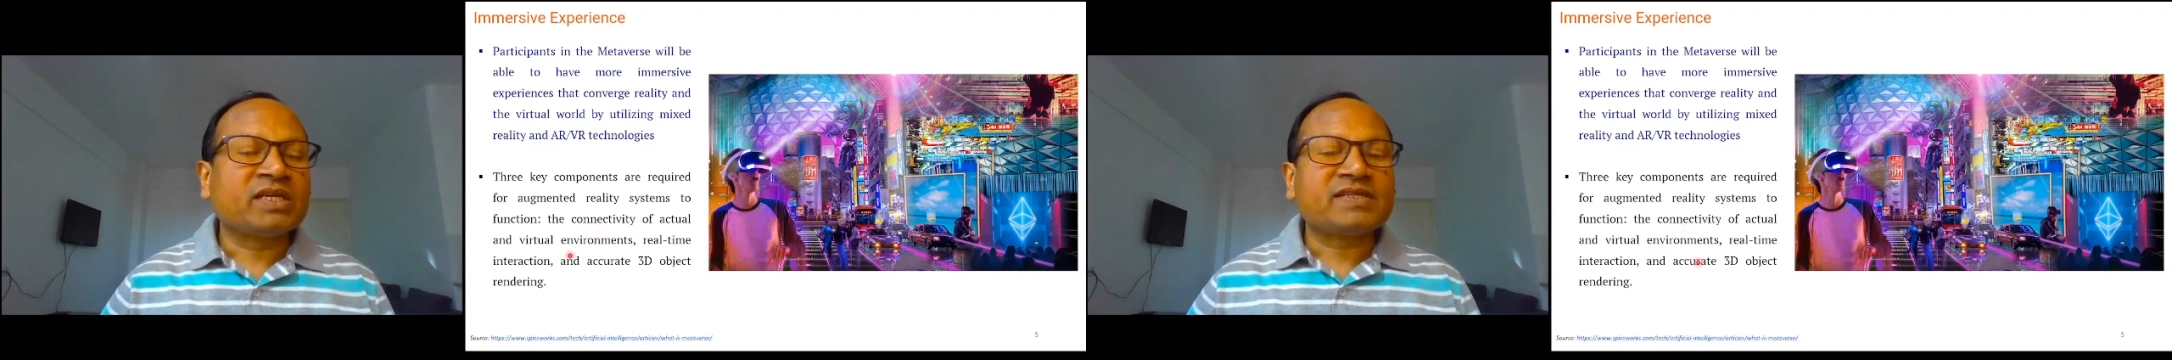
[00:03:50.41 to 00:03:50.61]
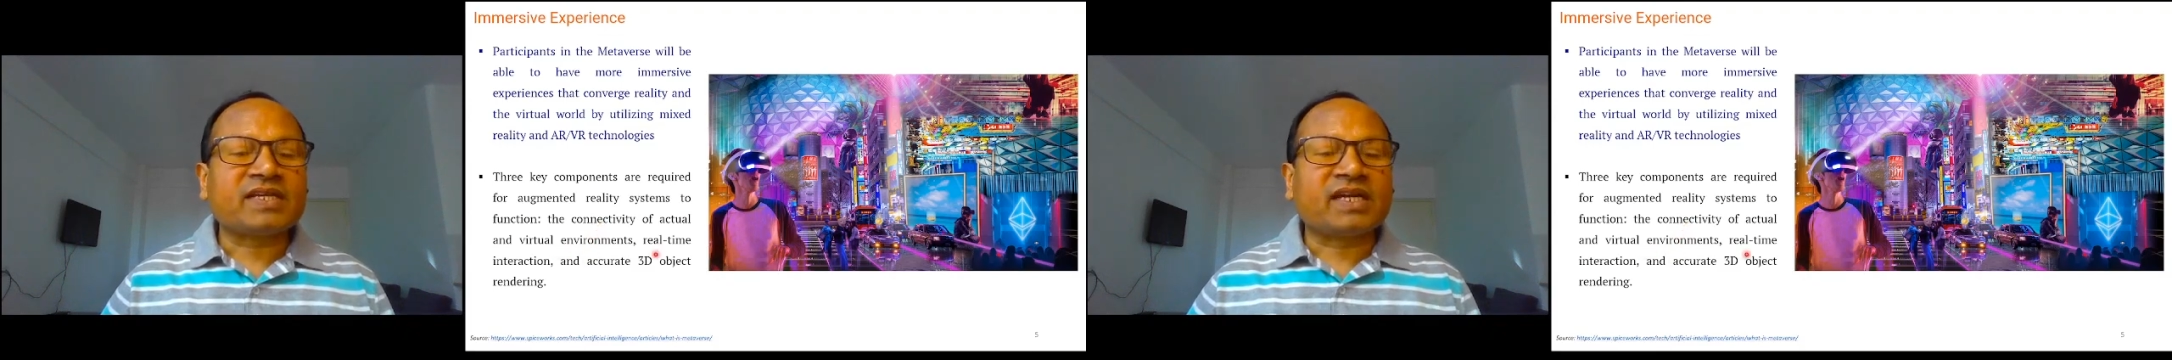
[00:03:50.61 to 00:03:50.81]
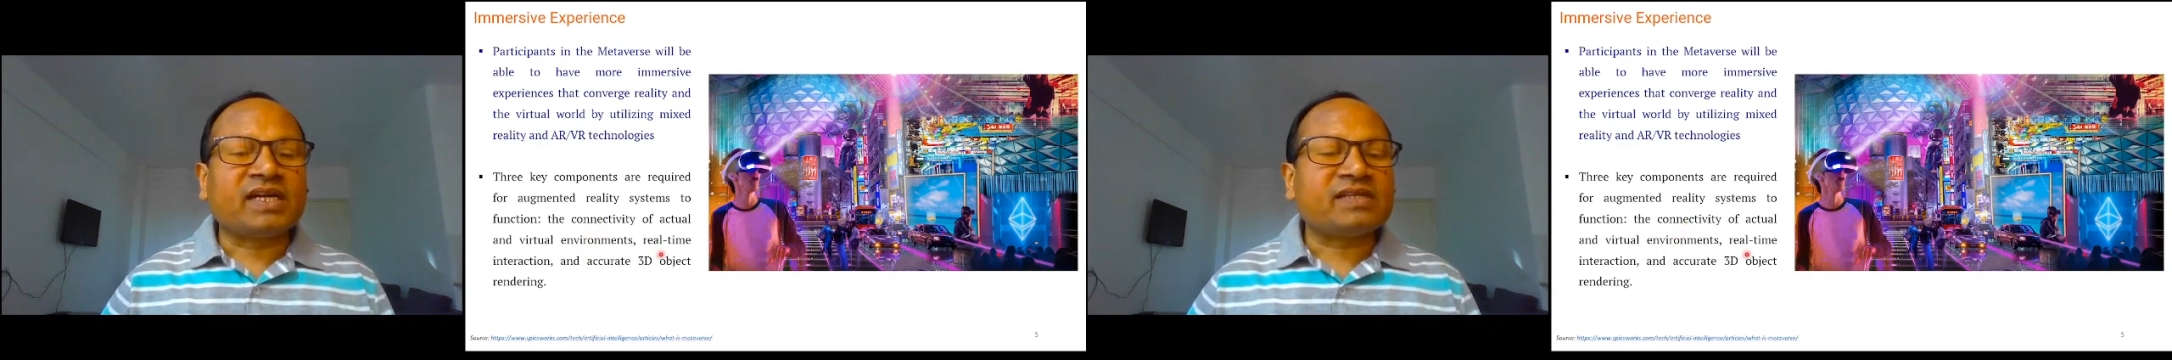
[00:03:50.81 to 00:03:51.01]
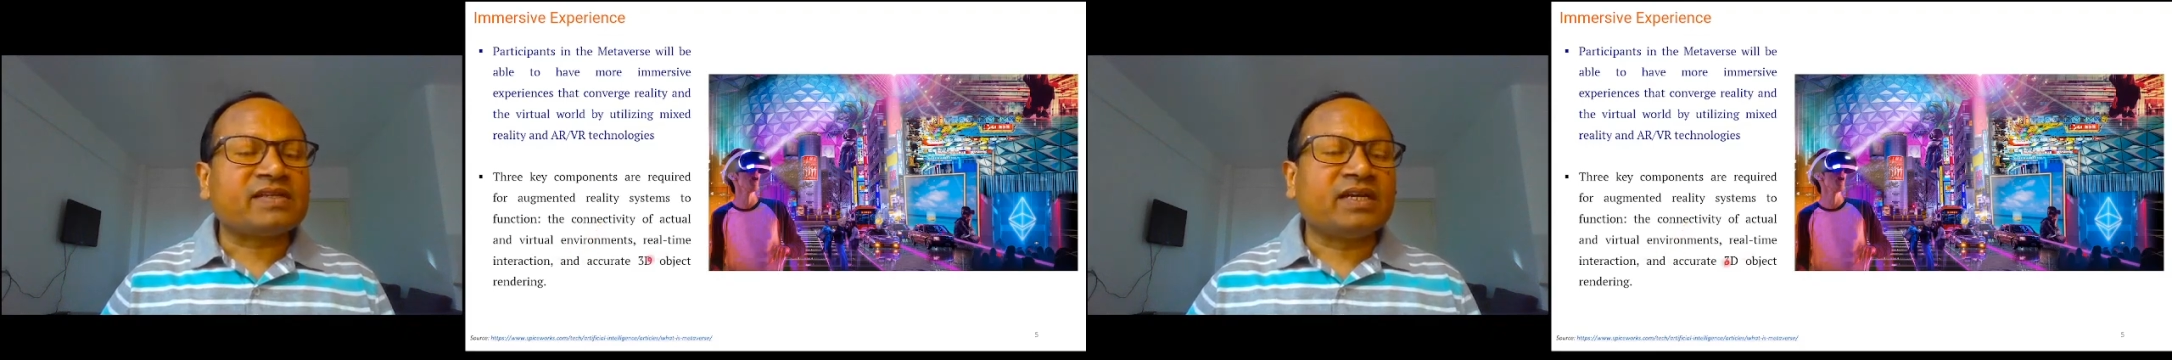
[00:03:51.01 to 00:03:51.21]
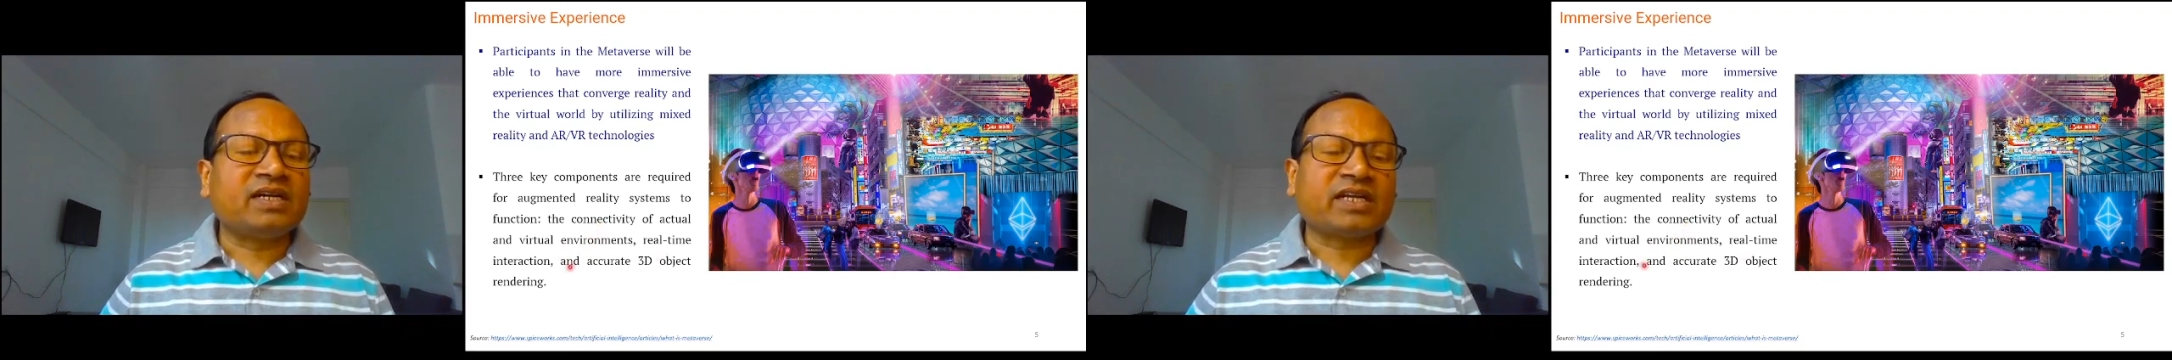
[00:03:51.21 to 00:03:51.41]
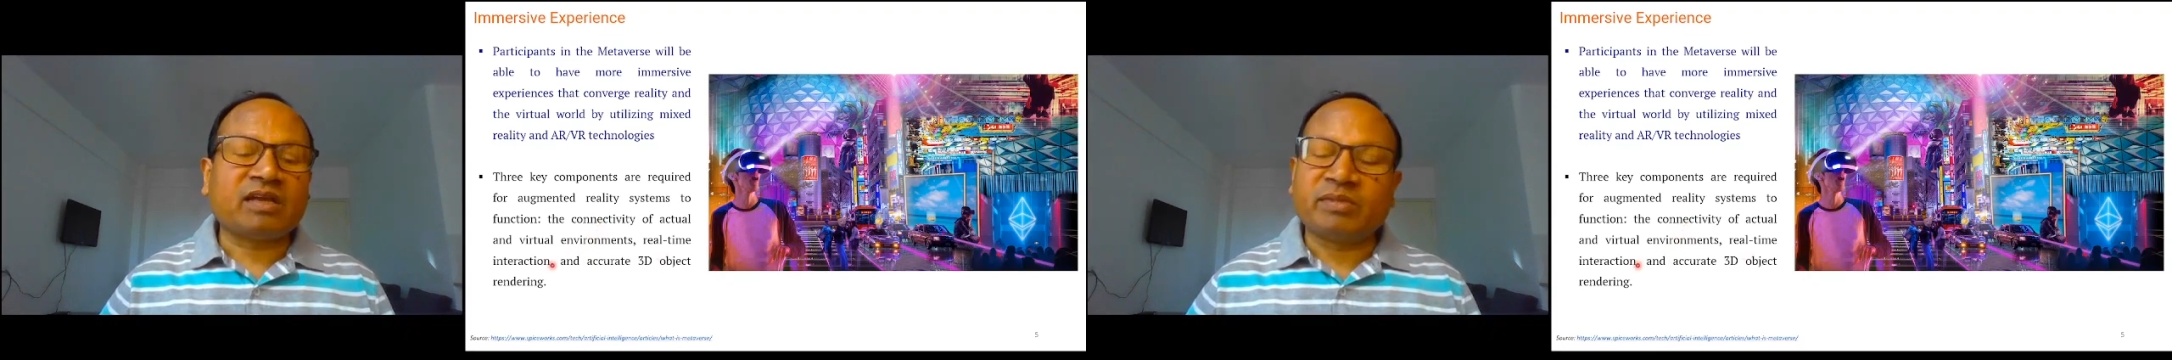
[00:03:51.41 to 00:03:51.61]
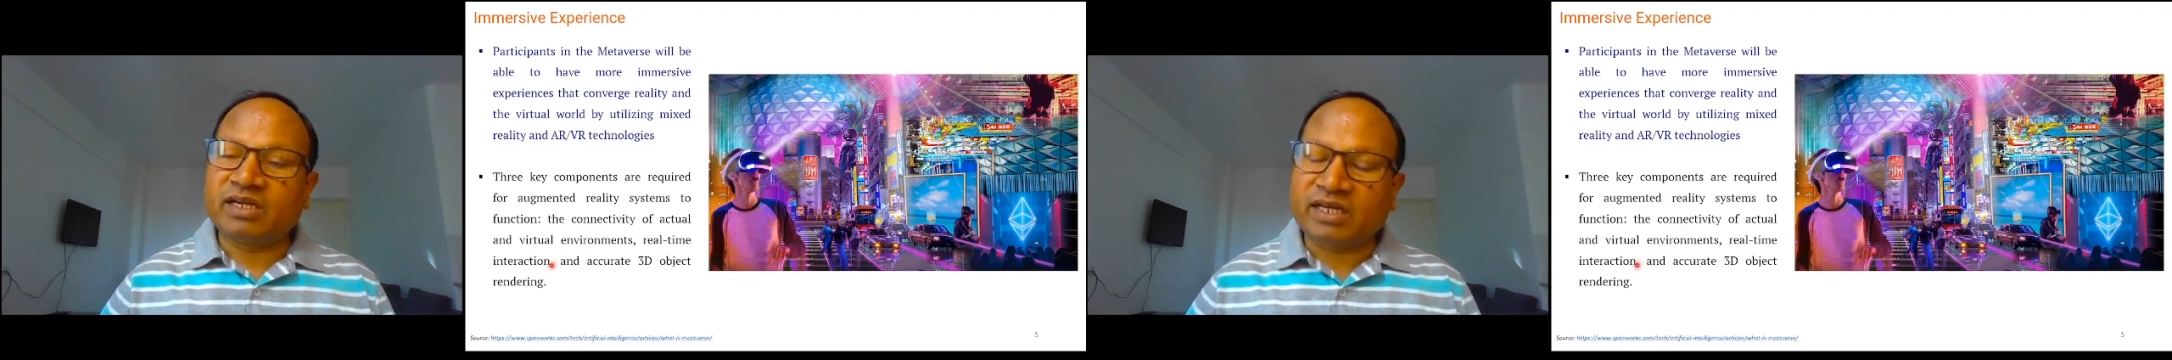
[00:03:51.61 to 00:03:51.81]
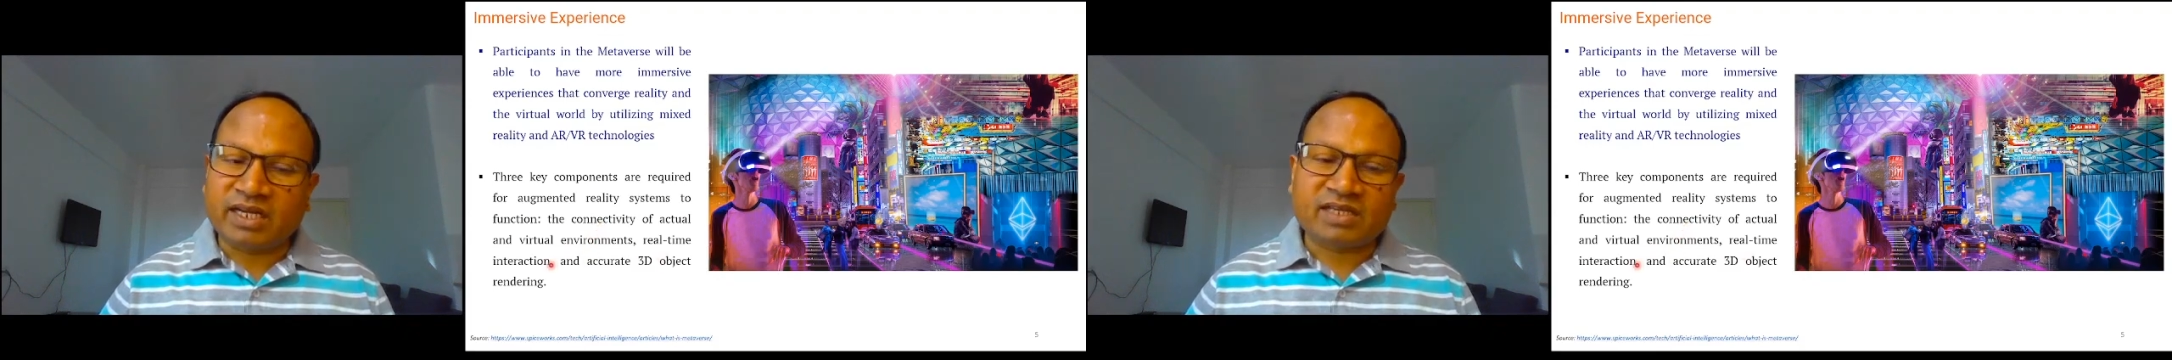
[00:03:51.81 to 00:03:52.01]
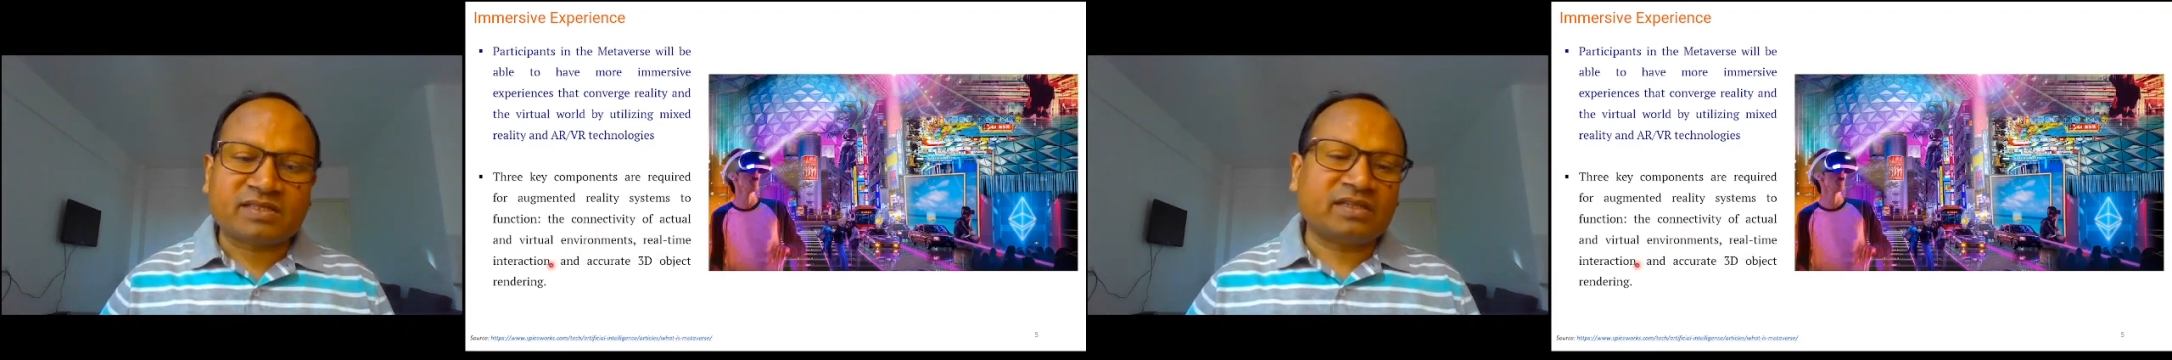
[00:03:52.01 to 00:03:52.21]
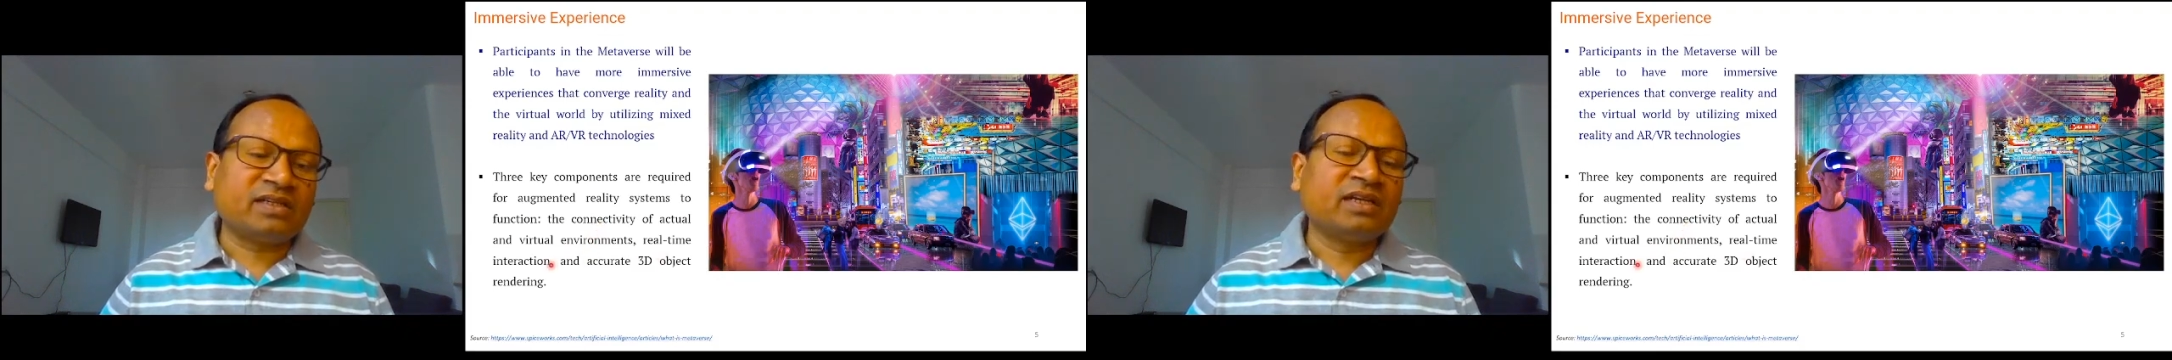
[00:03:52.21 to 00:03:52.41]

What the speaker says: Second is real-time interaction.